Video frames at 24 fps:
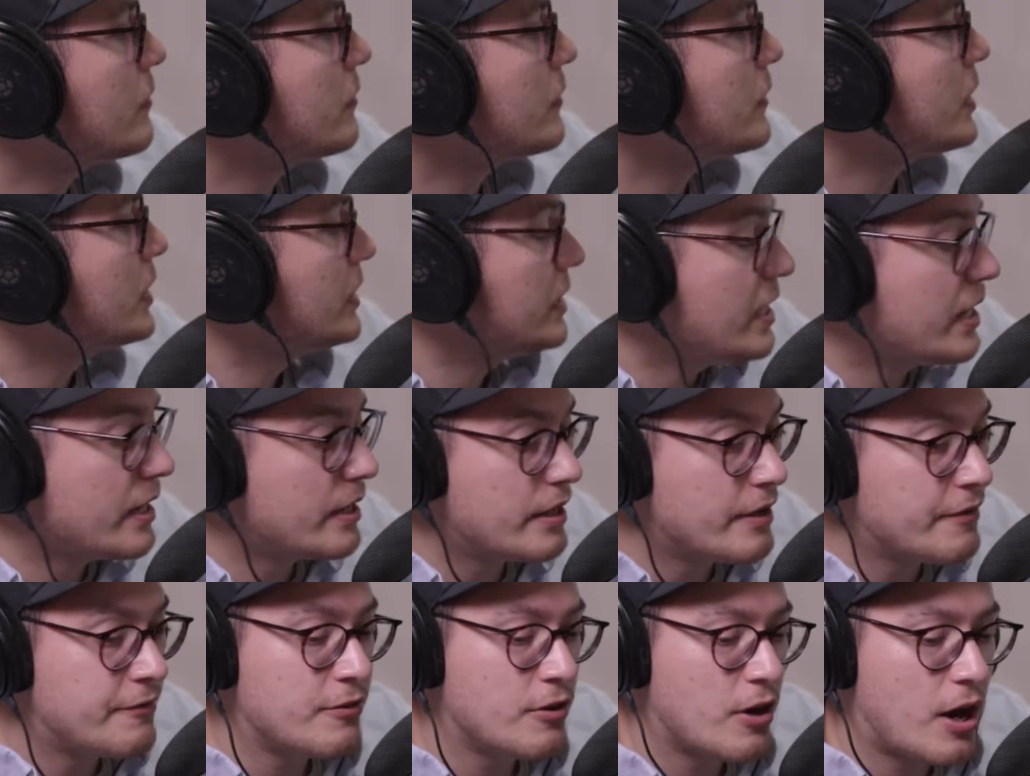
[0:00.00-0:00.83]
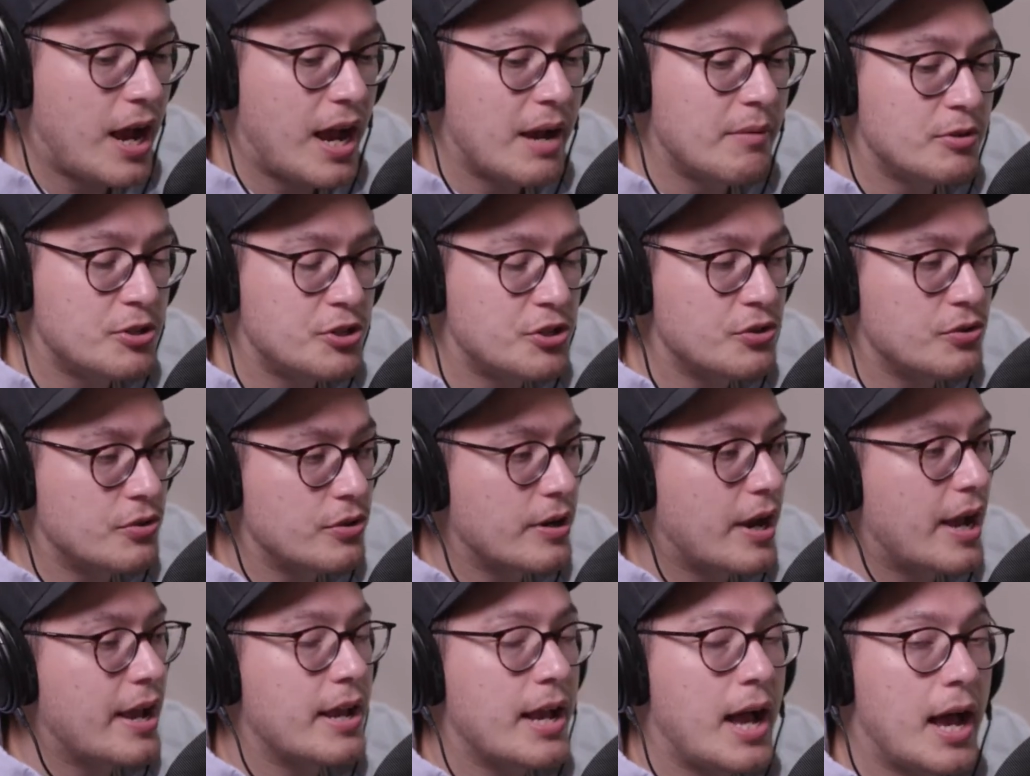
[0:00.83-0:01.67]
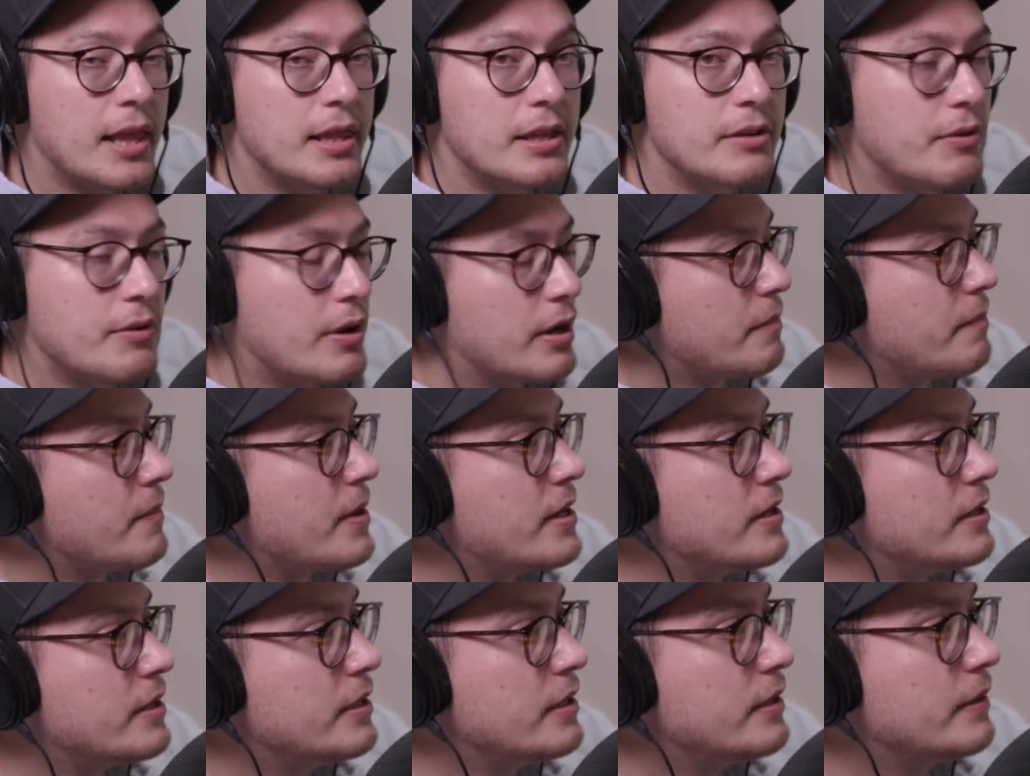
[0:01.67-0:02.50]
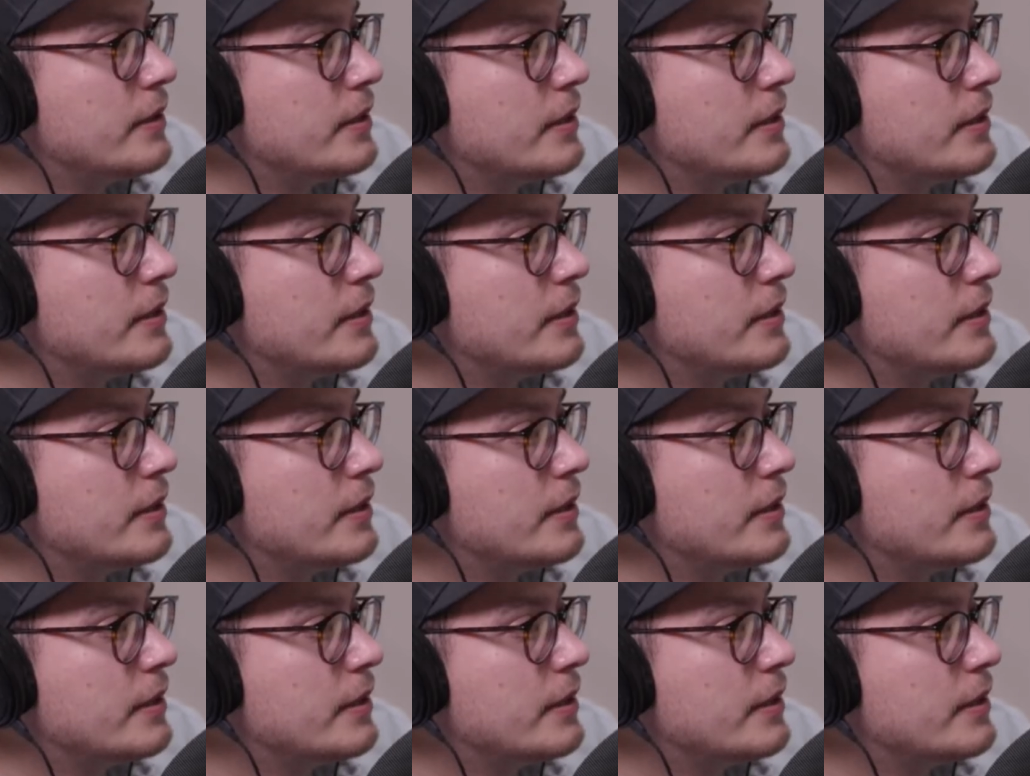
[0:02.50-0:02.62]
Yeah, if you're a hybrid shooter, I highly recommend it.